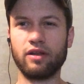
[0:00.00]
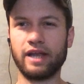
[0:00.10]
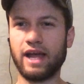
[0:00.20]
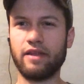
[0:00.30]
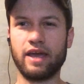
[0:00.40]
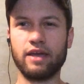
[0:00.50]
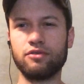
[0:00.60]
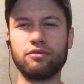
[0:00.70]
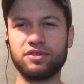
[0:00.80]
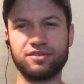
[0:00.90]
like how the heck
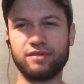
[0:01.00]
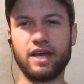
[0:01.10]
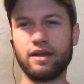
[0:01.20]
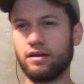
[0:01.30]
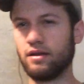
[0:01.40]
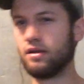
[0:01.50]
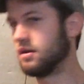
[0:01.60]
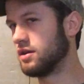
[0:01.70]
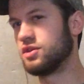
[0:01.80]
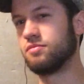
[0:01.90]
you can do that.
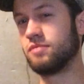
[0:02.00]
You